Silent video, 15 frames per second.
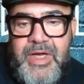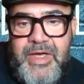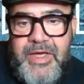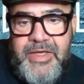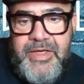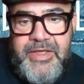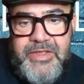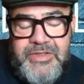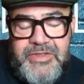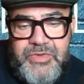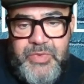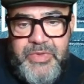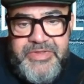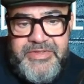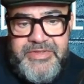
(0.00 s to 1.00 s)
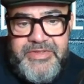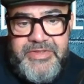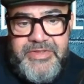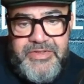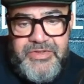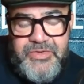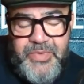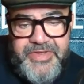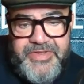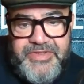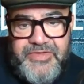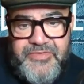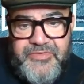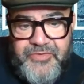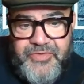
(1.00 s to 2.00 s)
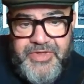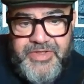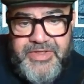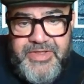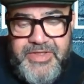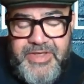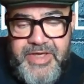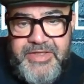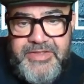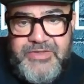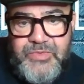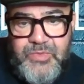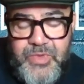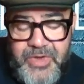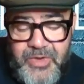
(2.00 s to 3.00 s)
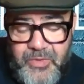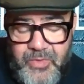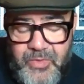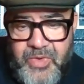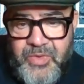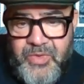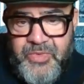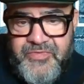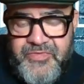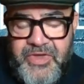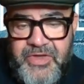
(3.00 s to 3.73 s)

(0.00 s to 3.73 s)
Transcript: in 2023 as well. We've